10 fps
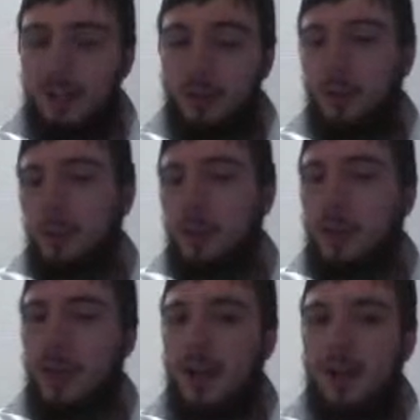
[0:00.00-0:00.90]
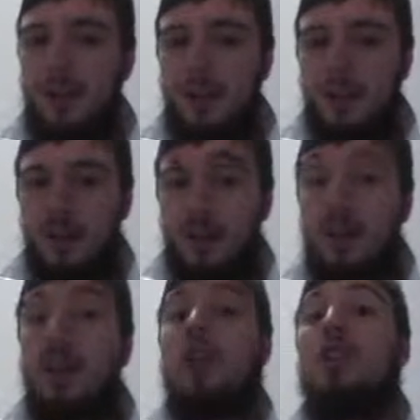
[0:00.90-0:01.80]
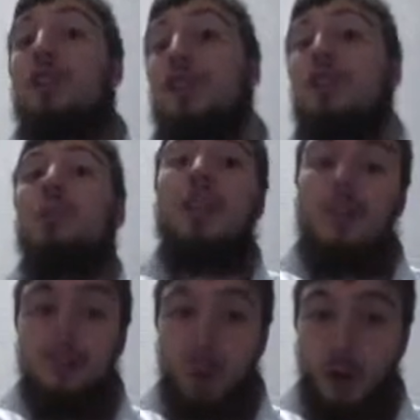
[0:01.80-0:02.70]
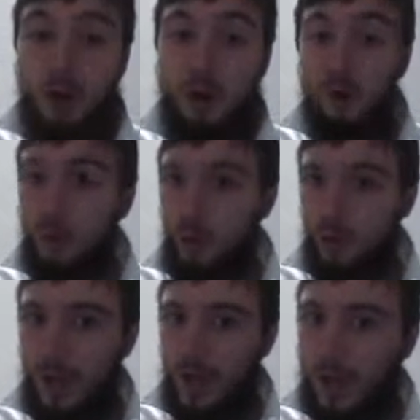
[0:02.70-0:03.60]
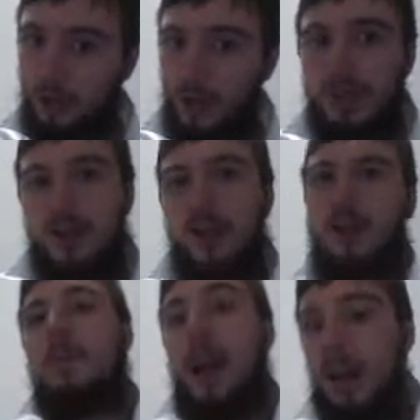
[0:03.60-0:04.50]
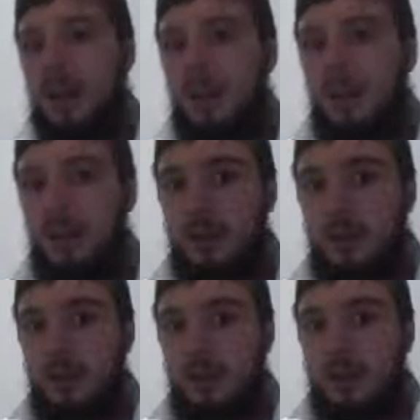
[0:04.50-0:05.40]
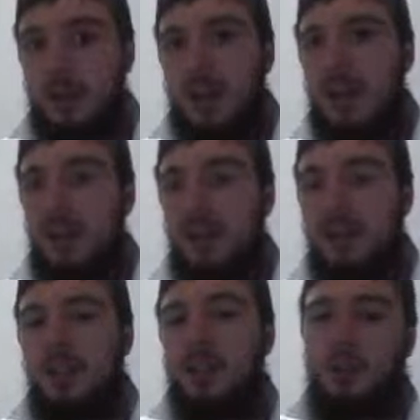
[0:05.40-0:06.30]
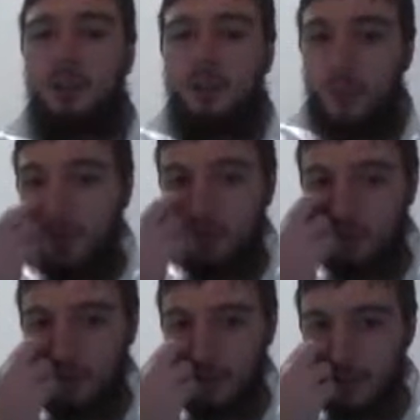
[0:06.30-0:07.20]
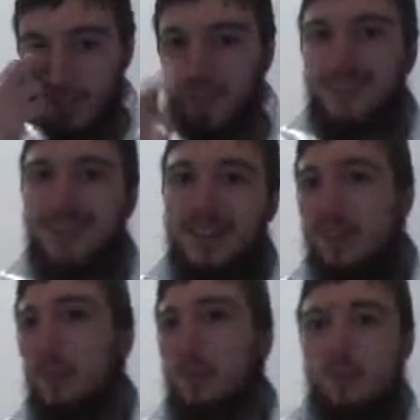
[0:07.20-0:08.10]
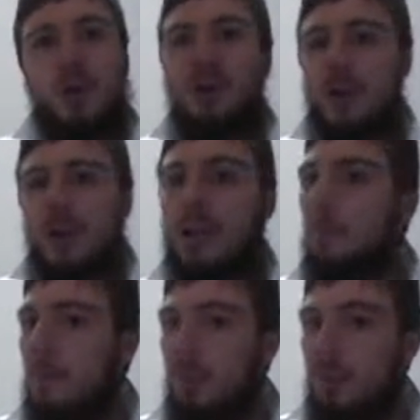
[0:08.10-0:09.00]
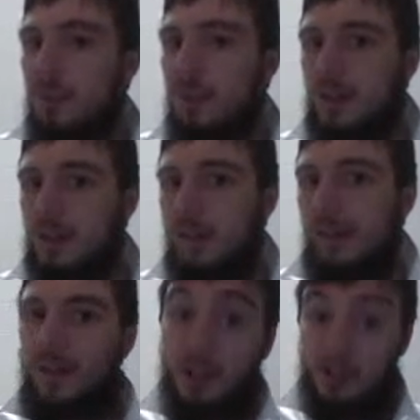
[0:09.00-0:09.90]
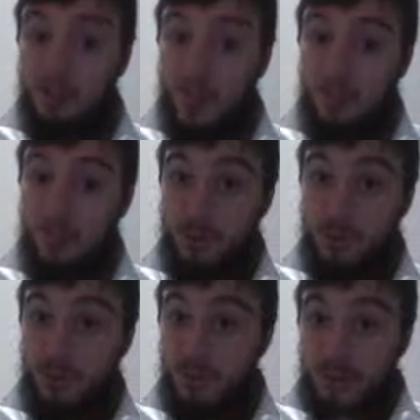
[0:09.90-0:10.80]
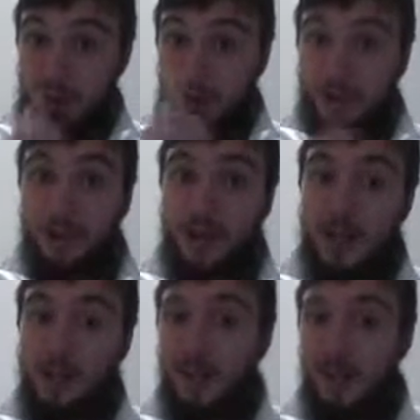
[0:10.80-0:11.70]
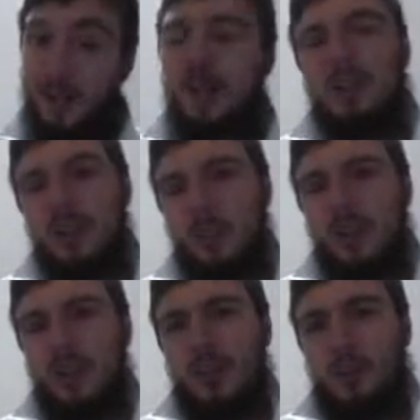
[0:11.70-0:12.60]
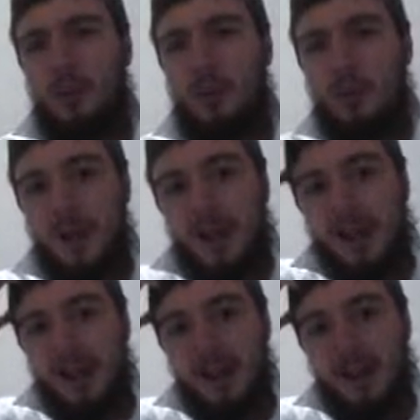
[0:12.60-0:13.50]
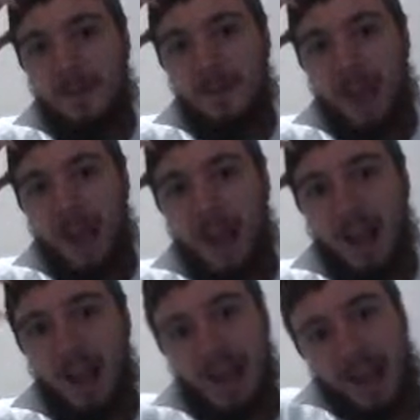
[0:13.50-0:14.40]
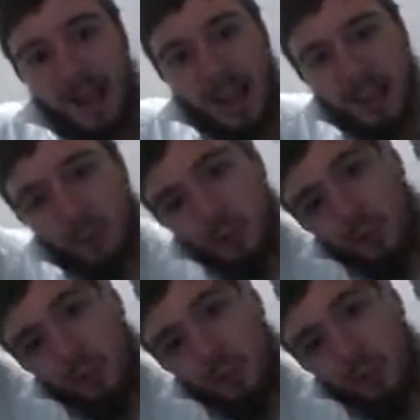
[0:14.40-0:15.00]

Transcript: And as soon as he does, a human skull falls out of the mask. And then he turns around and he sees the photo-negative Mickey stand up, look at him and say, "You want to see me pull my head off?" And